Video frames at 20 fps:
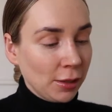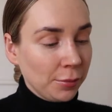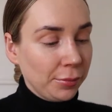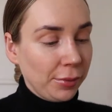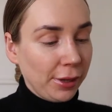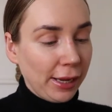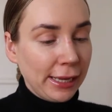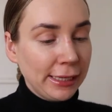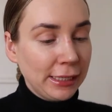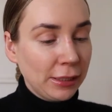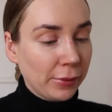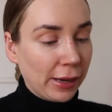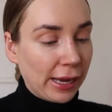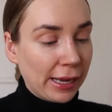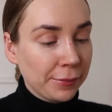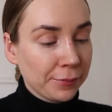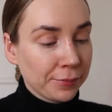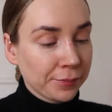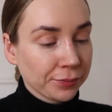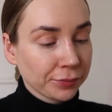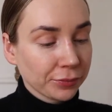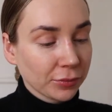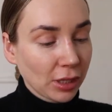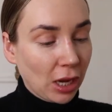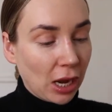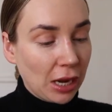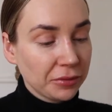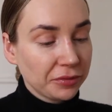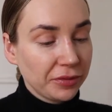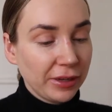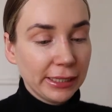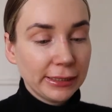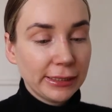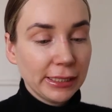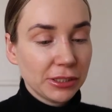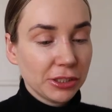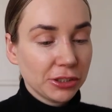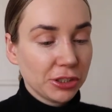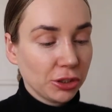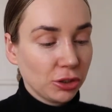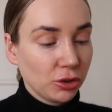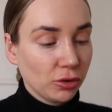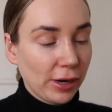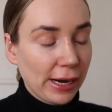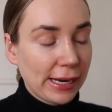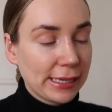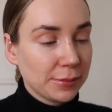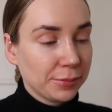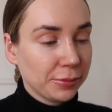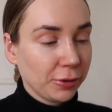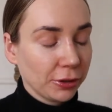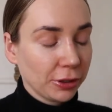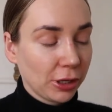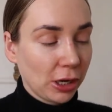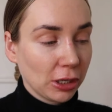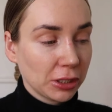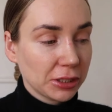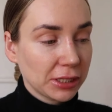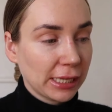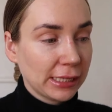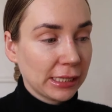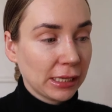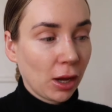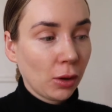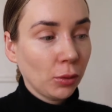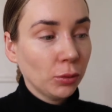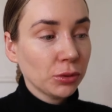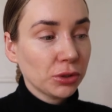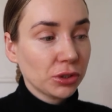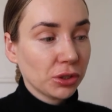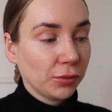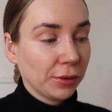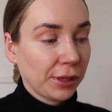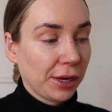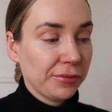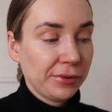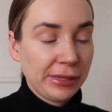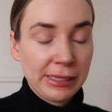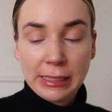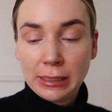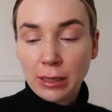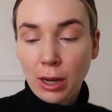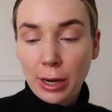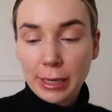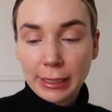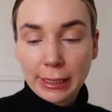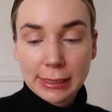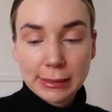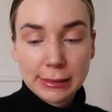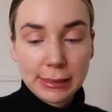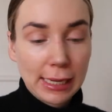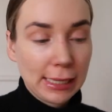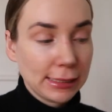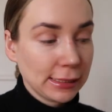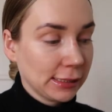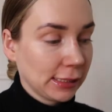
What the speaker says: But anyway, I think this is a great product, and it also what I really like is that,